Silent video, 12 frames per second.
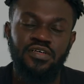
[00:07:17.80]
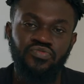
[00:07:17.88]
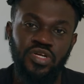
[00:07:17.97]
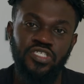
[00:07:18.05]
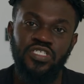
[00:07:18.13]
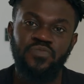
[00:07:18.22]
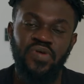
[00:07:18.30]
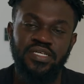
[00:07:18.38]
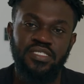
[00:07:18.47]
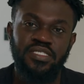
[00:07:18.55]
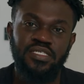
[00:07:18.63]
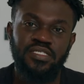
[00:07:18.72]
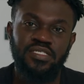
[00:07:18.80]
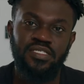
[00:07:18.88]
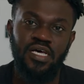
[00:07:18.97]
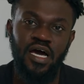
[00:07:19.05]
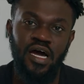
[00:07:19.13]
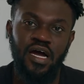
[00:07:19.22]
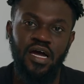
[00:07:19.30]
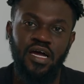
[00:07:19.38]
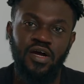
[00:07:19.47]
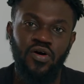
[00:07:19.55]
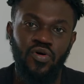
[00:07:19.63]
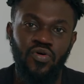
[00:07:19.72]
religious practices
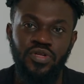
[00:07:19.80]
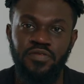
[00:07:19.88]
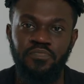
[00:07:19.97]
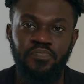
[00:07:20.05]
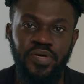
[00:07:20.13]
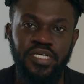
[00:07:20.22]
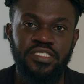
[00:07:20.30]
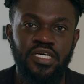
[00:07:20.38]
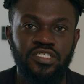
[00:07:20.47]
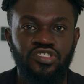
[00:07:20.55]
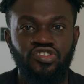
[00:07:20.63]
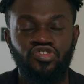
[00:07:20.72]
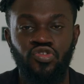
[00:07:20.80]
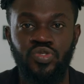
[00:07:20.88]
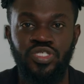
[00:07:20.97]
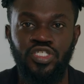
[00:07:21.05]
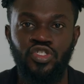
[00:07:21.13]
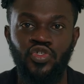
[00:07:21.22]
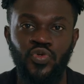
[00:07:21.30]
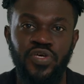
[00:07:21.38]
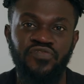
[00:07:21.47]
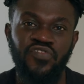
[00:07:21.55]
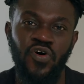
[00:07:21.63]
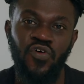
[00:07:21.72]
are only picked and chosen to
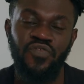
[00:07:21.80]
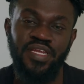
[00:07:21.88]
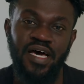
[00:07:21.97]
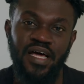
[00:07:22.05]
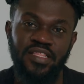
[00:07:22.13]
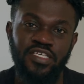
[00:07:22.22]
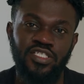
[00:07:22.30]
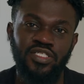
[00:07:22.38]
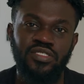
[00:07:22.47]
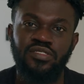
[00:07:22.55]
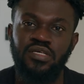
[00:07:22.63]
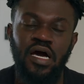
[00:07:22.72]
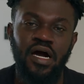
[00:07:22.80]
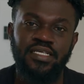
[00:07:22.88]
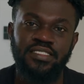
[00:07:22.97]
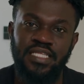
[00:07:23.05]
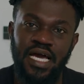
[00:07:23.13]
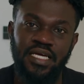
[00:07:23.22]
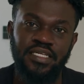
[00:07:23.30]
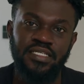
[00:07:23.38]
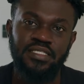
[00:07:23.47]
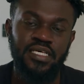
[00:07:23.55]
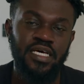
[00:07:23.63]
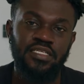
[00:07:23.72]
evolve, and others are
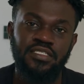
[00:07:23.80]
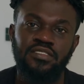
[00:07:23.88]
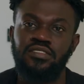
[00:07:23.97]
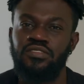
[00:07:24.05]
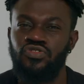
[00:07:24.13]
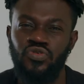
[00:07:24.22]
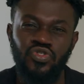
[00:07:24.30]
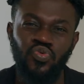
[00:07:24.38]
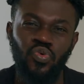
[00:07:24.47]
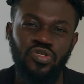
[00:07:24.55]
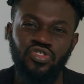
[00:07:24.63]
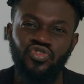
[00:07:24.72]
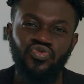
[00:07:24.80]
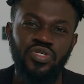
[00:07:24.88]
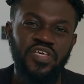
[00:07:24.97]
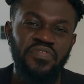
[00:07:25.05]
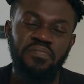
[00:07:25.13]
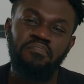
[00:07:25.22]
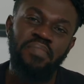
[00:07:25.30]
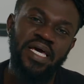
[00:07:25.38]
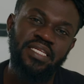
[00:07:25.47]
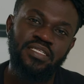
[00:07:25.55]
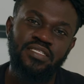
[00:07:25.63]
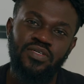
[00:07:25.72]
stagnant and don't want to even
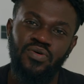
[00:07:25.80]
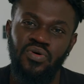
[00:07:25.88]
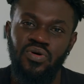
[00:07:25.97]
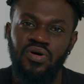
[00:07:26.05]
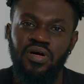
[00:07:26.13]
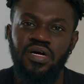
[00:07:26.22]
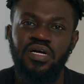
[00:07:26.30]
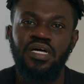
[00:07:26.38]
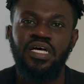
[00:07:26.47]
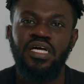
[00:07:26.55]
bend or